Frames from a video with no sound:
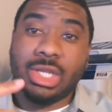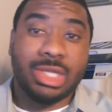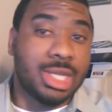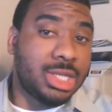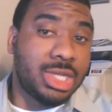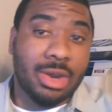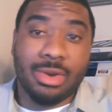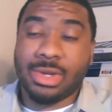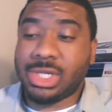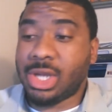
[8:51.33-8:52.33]
It says
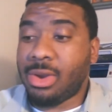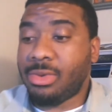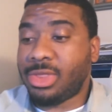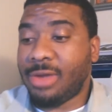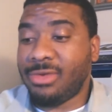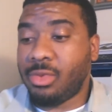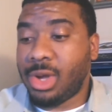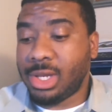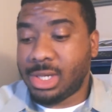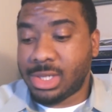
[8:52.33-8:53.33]
share share it with
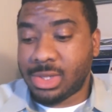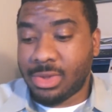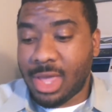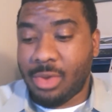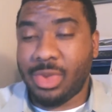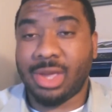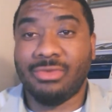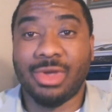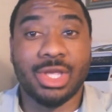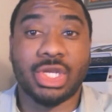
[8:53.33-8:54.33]
everyone so that we
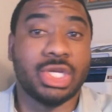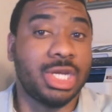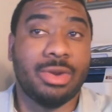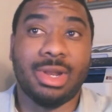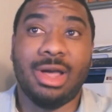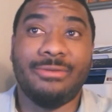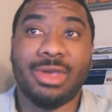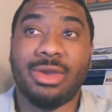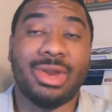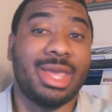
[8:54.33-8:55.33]
can really just share the love
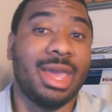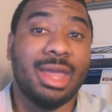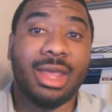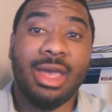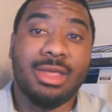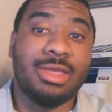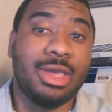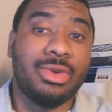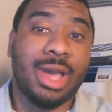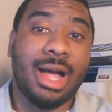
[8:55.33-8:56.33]
here. And again,
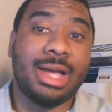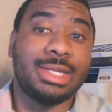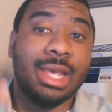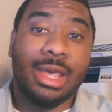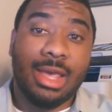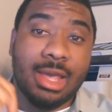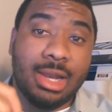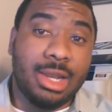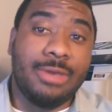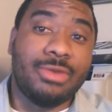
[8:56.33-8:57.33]
thank you guys
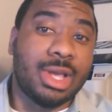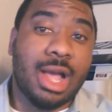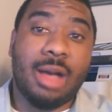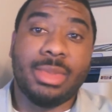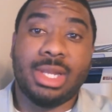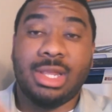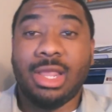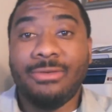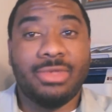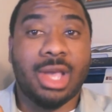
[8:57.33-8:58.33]
leave in the comment
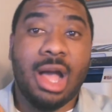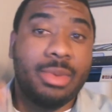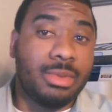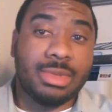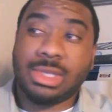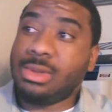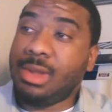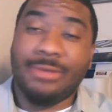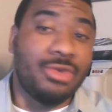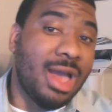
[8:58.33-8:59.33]
leave the comments
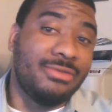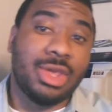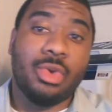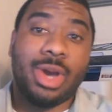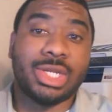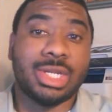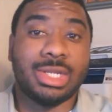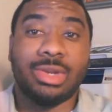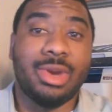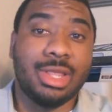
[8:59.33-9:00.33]
if you have any
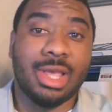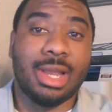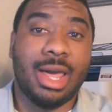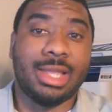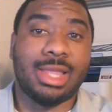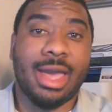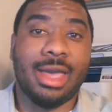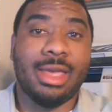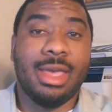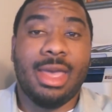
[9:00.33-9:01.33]
questions or anything like
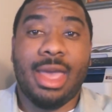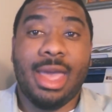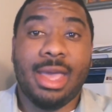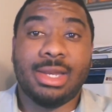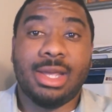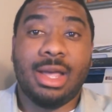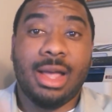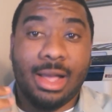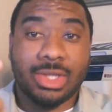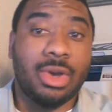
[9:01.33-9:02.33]
that and
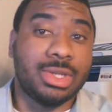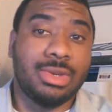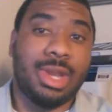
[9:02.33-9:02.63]
uh, talk to you